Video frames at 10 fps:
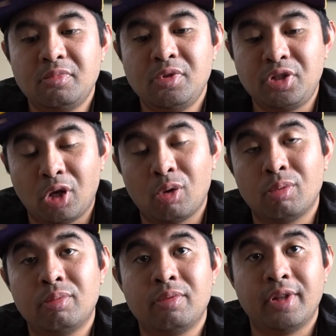
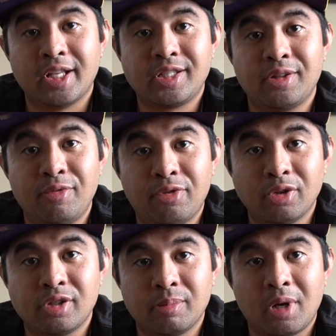So that's the
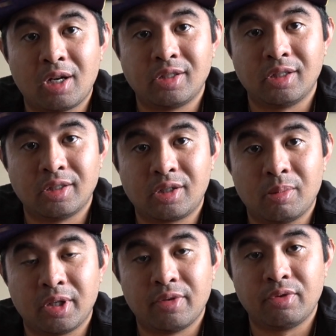first unboxing that's
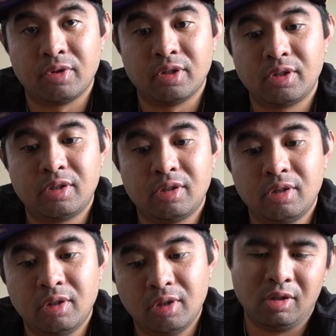coming after this.
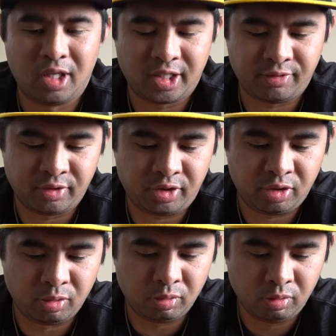Last of Us
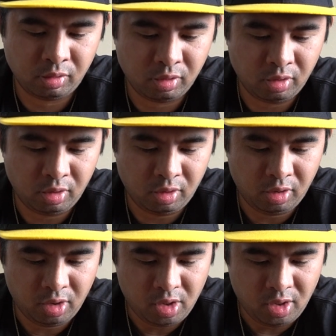2.
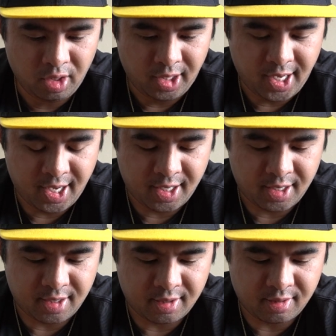
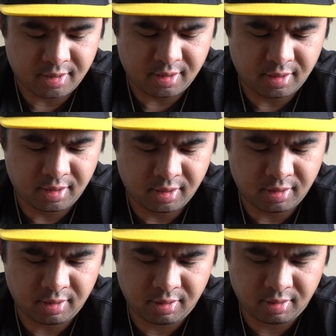And
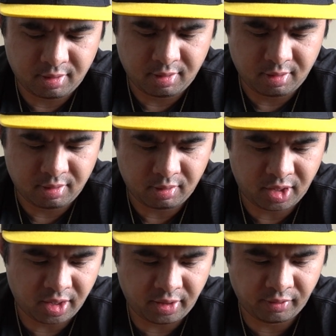
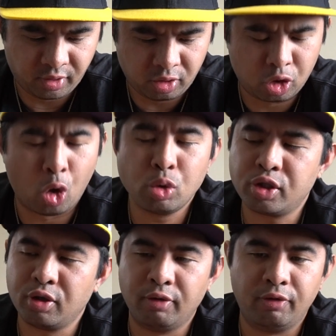can I think of it?
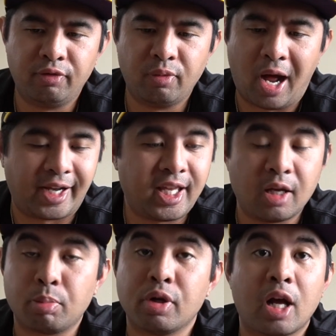Ghost of, I
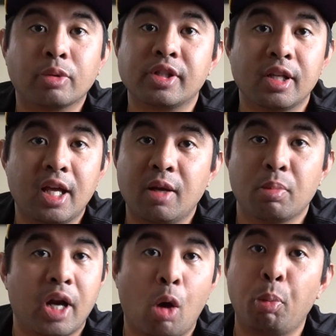can't pronounce the name,
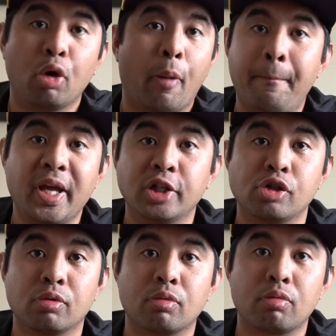but I'll put a
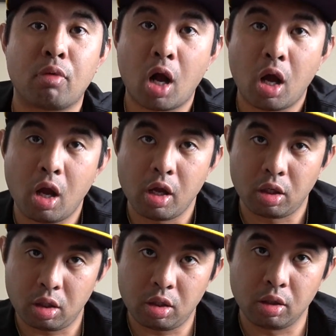picture right
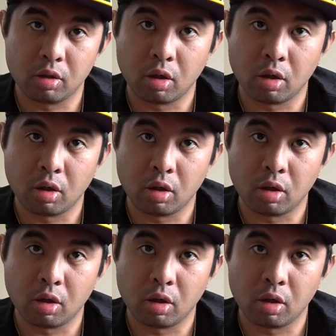here